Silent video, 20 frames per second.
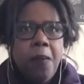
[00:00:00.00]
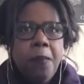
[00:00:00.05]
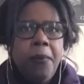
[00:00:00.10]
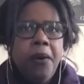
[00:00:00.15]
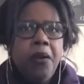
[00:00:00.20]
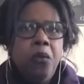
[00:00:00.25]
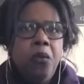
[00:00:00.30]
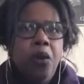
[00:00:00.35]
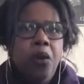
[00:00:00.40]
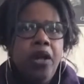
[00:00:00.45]

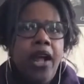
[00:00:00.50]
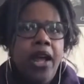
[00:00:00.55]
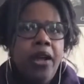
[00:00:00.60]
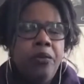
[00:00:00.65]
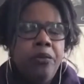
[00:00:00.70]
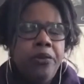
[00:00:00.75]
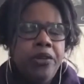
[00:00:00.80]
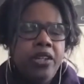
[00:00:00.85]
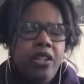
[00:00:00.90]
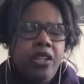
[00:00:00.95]
But what I
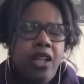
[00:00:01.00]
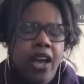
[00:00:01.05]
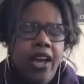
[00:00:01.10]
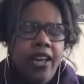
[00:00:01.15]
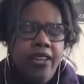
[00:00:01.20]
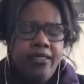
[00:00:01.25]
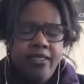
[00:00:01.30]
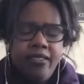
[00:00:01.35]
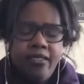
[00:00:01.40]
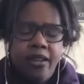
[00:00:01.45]

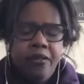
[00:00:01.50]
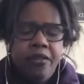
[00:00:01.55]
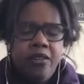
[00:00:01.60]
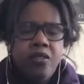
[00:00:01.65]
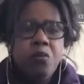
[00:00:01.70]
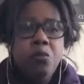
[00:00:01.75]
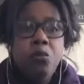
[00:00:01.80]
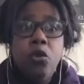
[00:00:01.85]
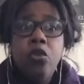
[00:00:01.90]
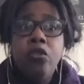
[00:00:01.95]
realized as I
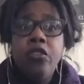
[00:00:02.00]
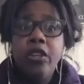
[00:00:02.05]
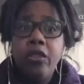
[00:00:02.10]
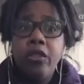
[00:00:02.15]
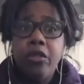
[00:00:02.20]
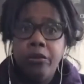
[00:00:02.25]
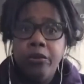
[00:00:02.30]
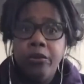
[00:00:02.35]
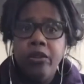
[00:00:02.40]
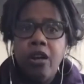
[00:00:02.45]
was moving
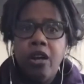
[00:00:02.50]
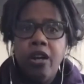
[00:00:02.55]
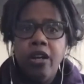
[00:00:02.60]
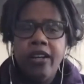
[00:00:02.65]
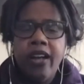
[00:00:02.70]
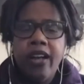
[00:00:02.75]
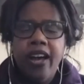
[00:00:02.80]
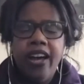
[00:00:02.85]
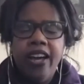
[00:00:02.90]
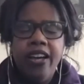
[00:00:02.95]
through the
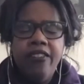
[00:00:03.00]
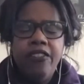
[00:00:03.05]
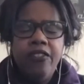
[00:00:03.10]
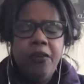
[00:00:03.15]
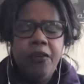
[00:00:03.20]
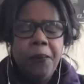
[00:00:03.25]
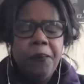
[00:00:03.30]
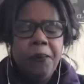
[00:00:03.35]
archive,